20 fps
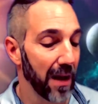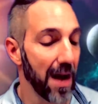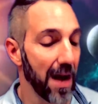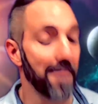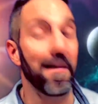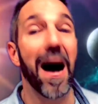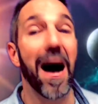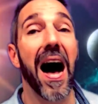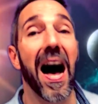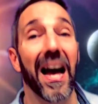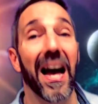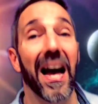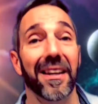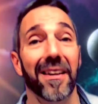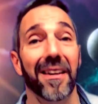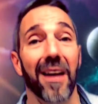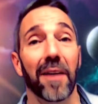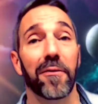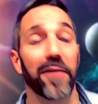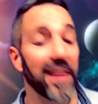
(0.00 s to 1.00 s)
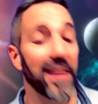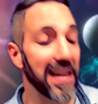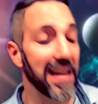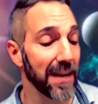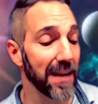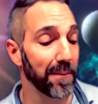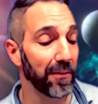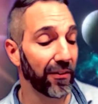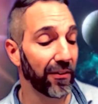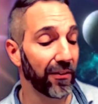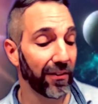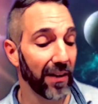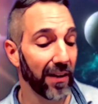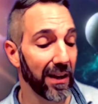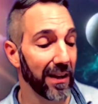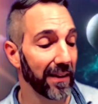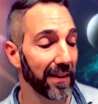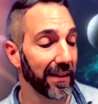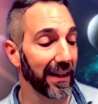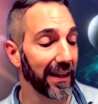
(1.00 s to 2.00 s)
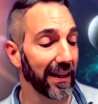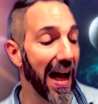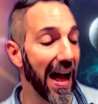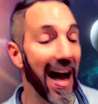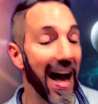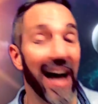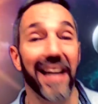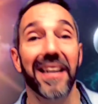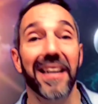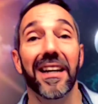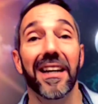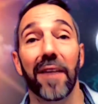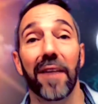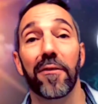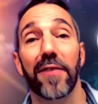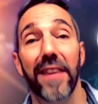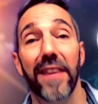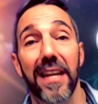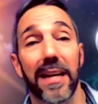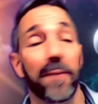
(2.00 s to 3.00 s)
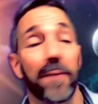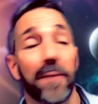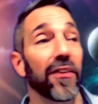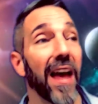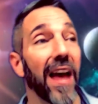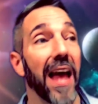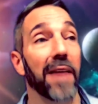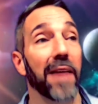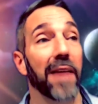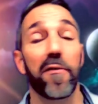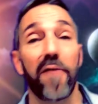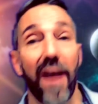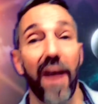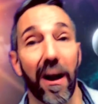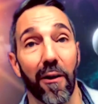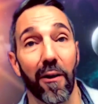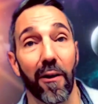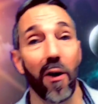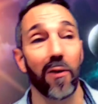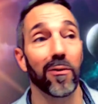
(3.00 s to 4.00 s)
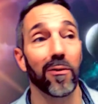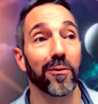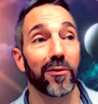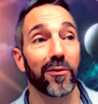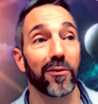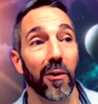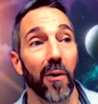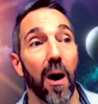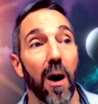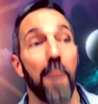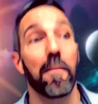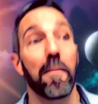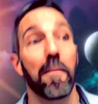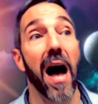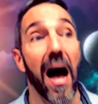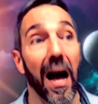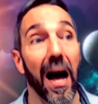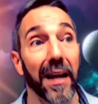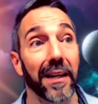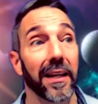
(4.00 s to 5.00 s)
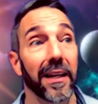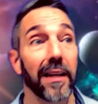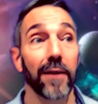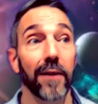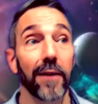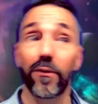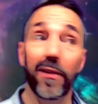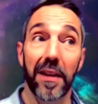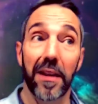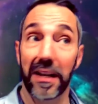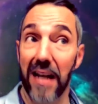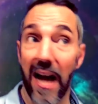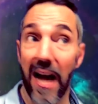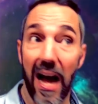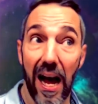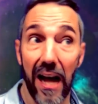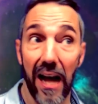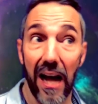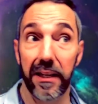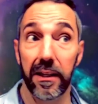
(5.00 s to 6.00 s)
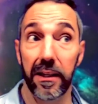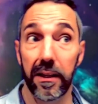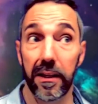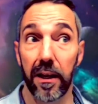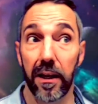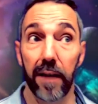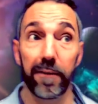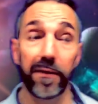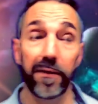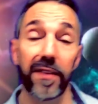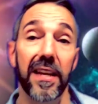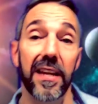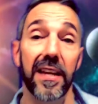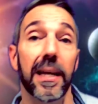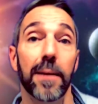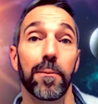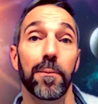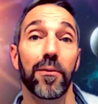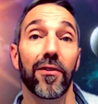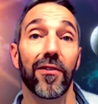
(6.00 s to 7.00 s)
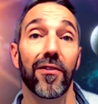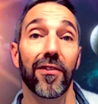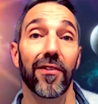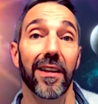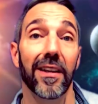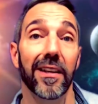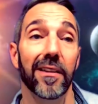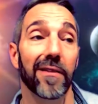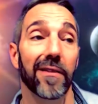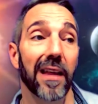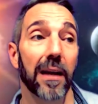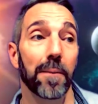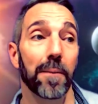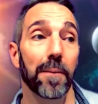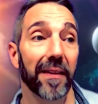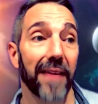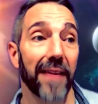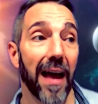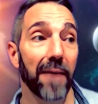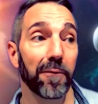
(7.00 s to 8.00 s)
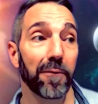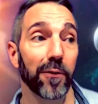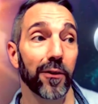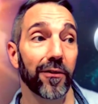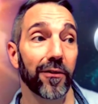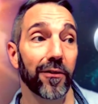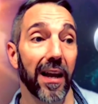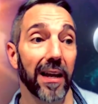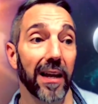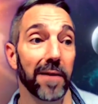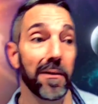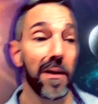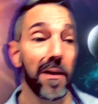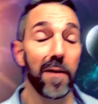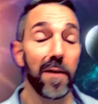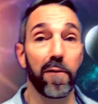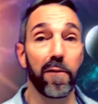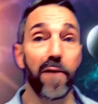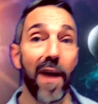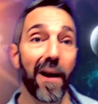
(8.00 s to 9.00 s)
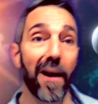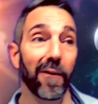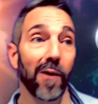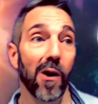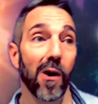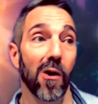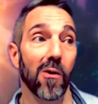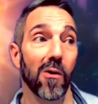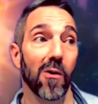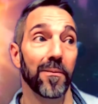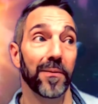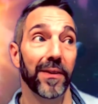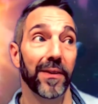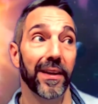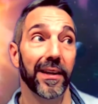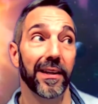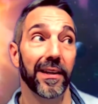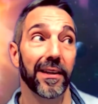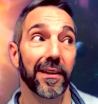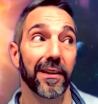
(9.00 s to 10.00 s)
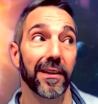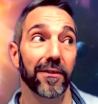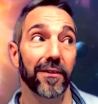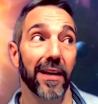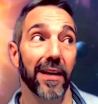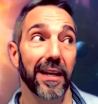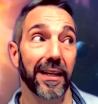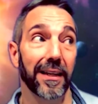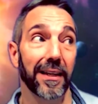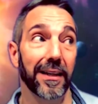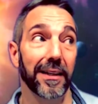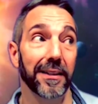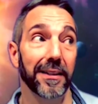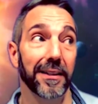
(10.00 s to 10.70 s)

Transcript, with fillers: Amon of Thebes, the god of Thebes and Pharaoh. So Amon is the god of Thebes. Think about that for a second. Pharaoh, it's like